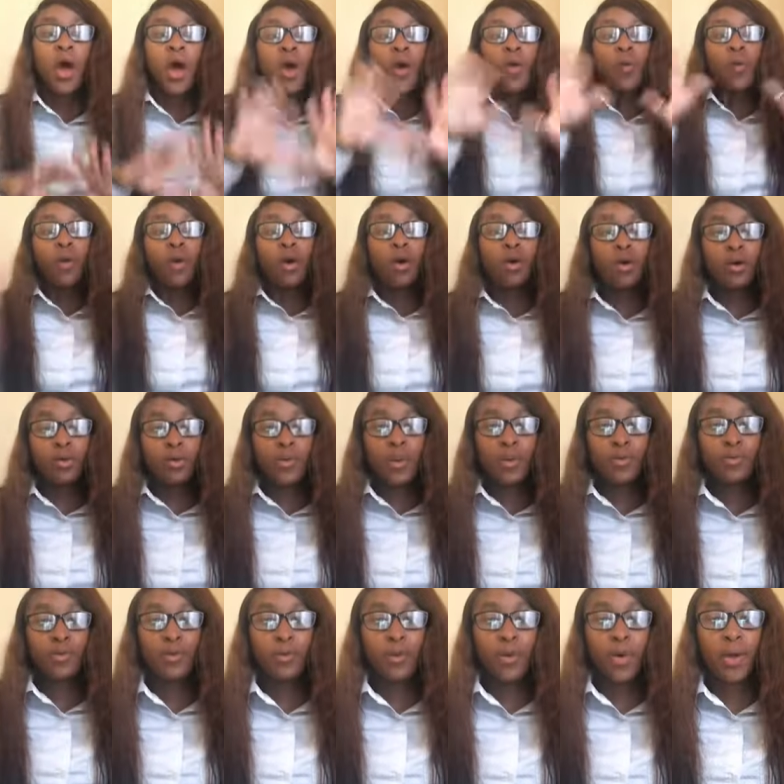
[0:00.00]
Welcome
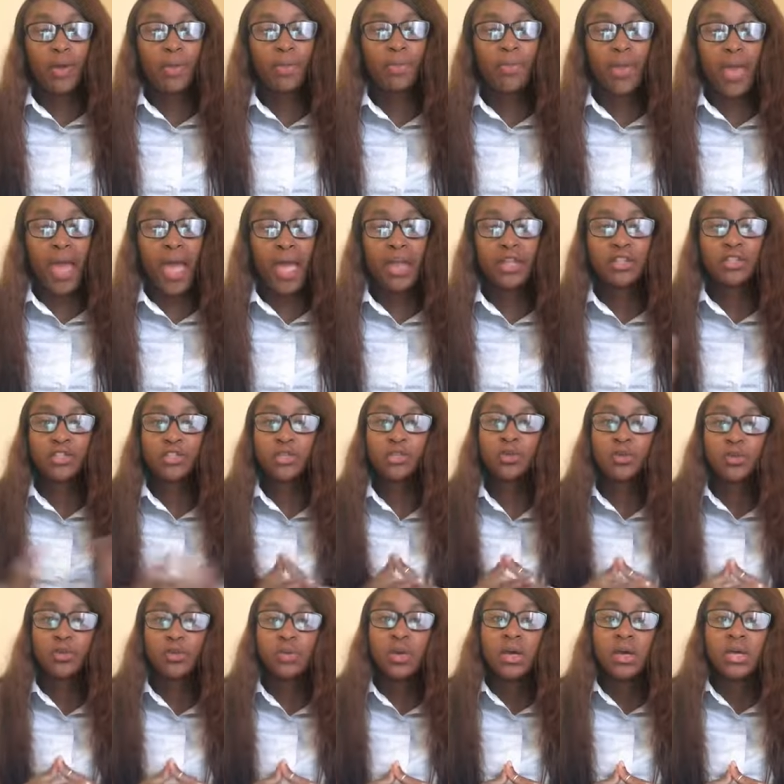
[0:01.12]
everyone back
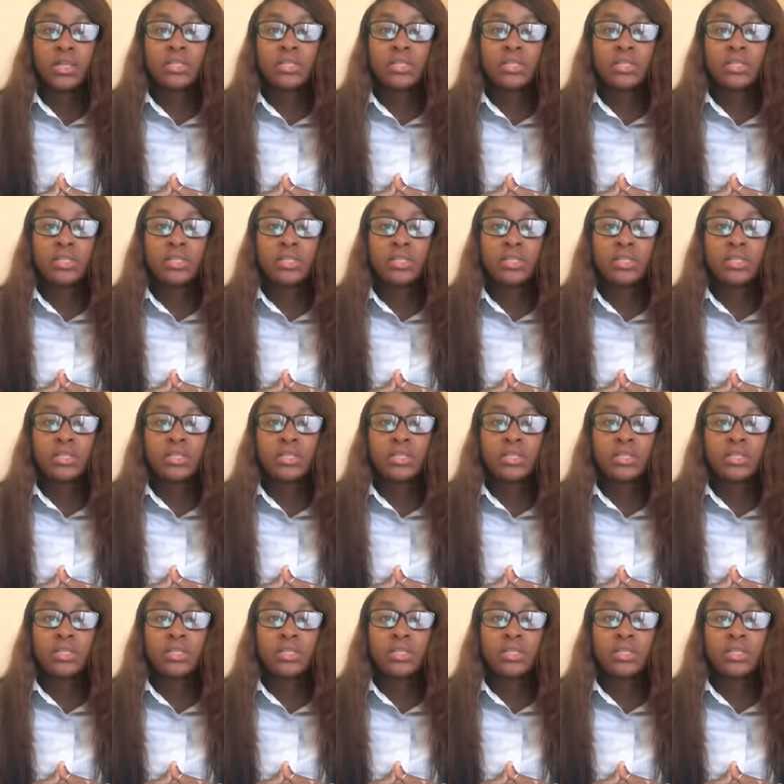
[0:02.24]
to